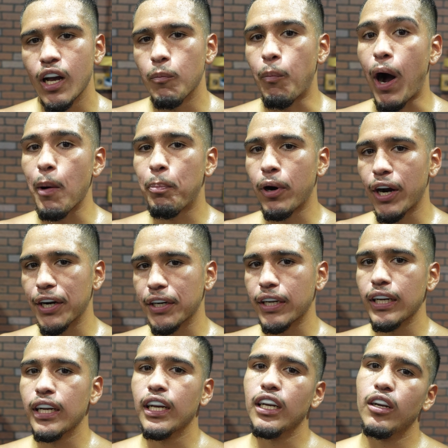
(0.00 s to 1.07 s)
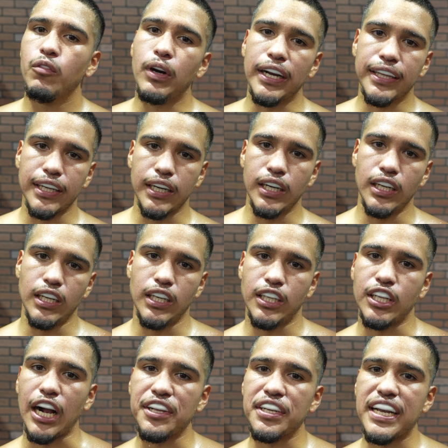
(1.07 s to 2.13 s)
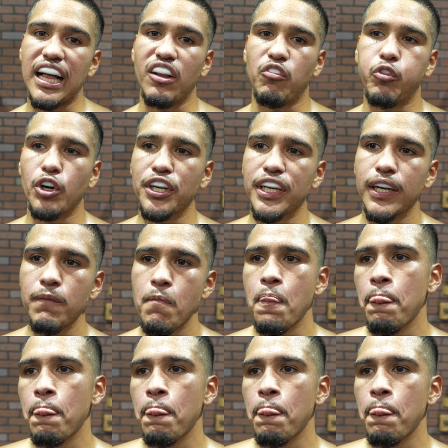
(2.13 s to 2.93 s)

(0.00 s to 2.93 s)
Ballpark, right there in Stockton, California.